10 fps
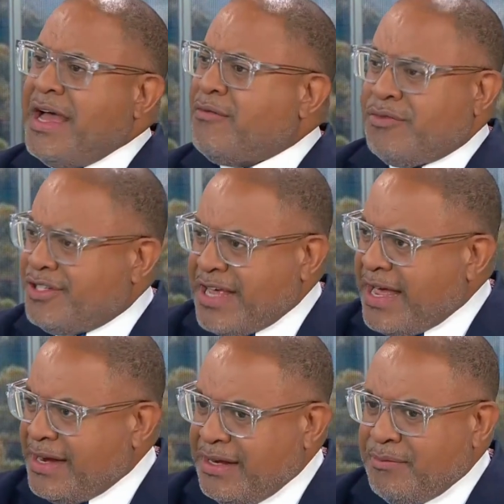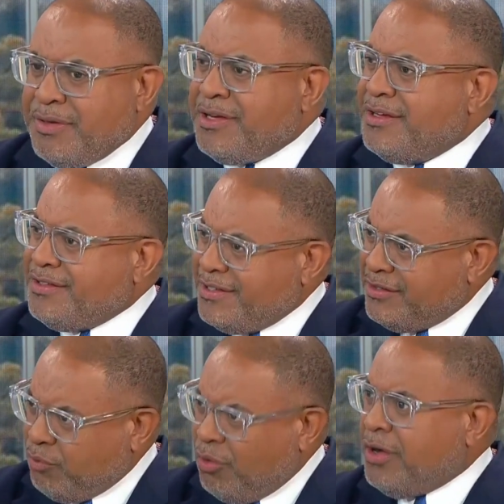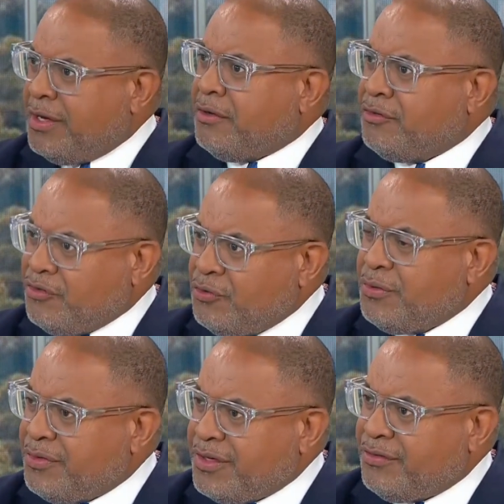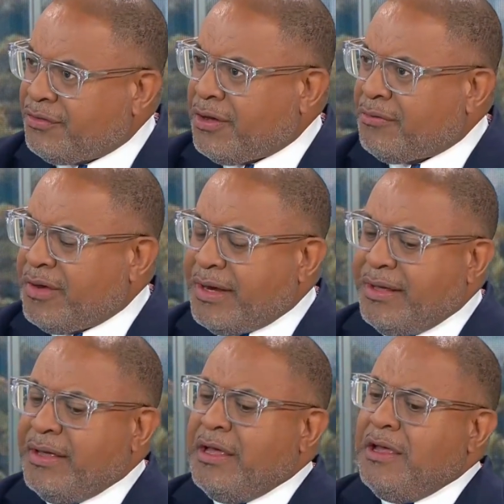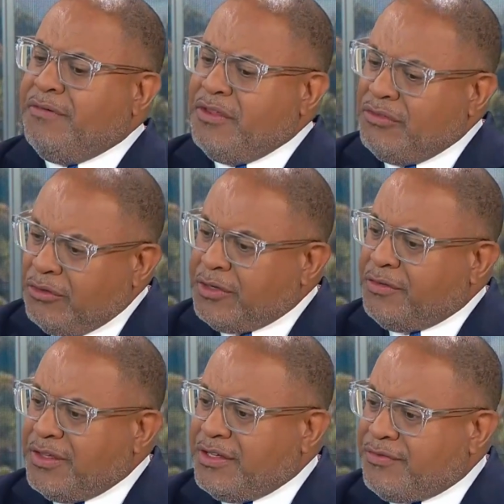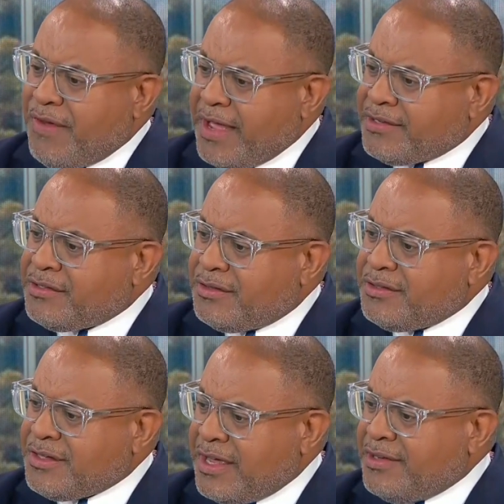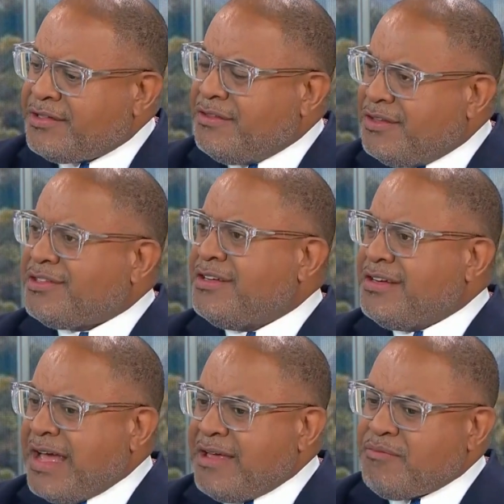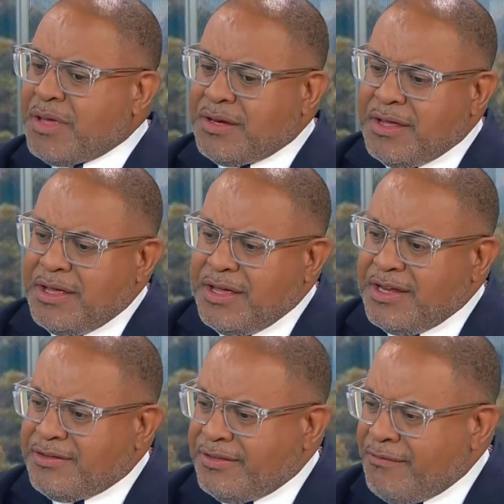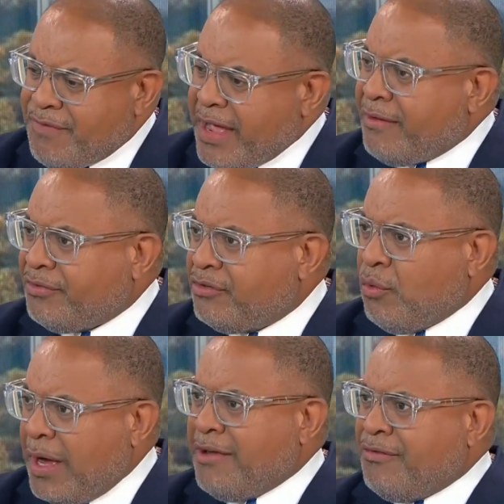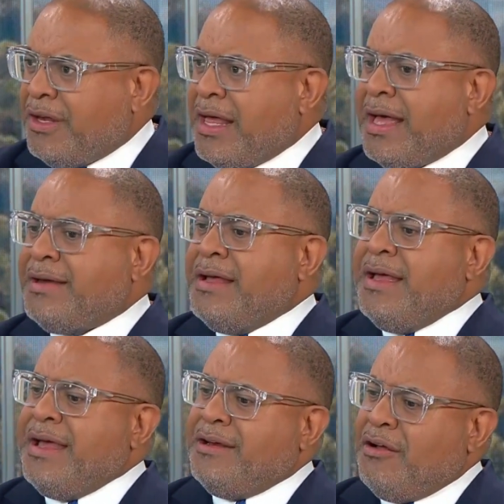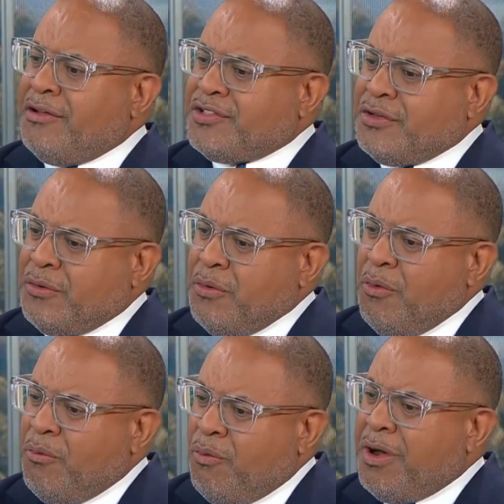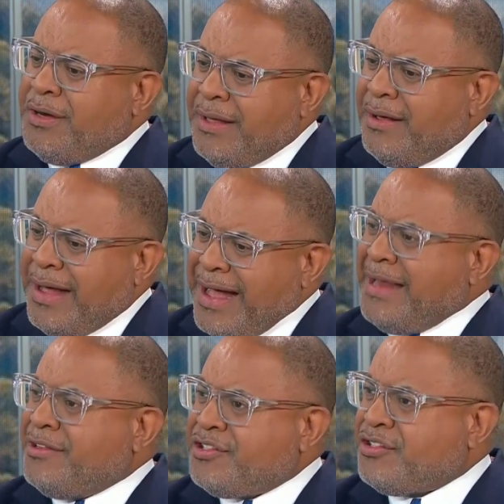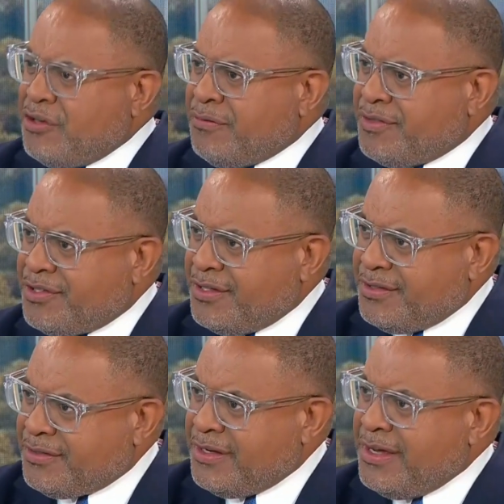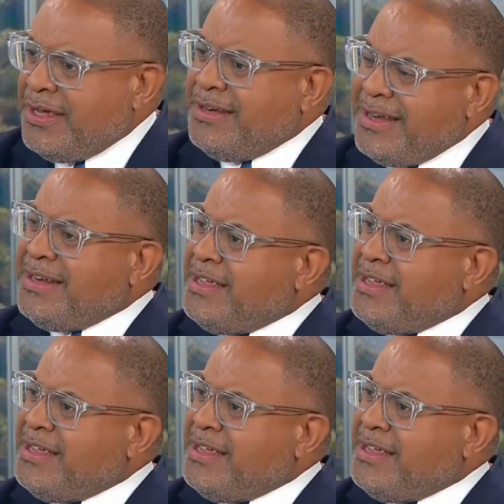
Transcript: not resigning because he's won on two of these already. You look at these facts of this case and this indictment, it involves his wife a lot, and it also, what honest services did